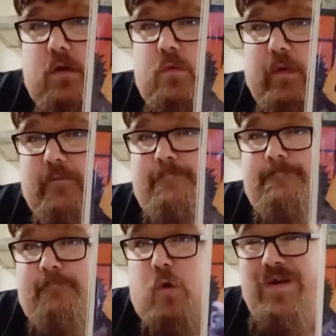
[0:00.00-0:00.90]

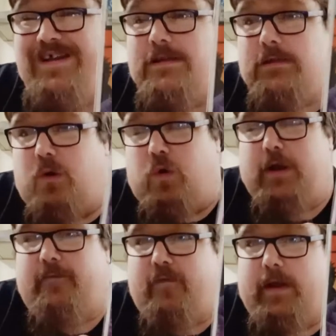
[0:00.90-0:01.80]
with Poison
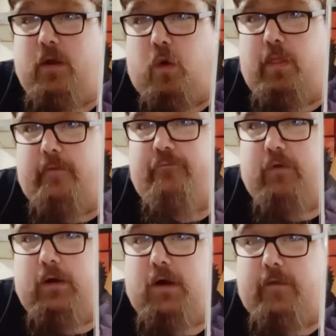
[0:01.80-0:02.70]
Ivy on the
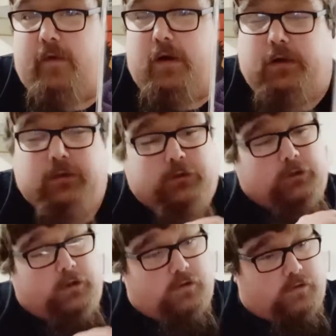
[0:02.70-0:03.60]
front cover,
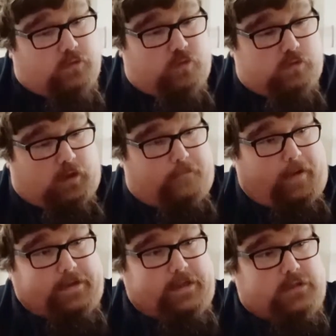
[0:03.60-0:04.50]

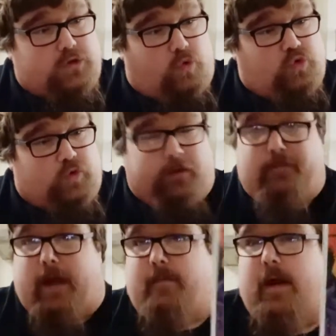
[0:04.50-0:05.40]
basically
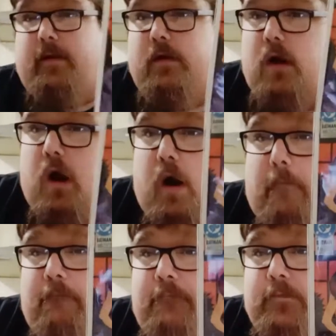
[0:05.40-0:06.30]
torturing Batman.
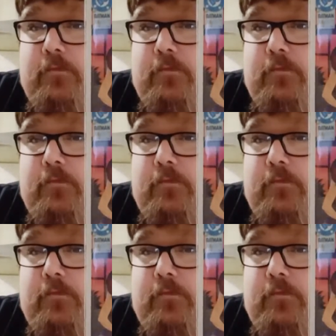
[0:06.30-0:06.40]
I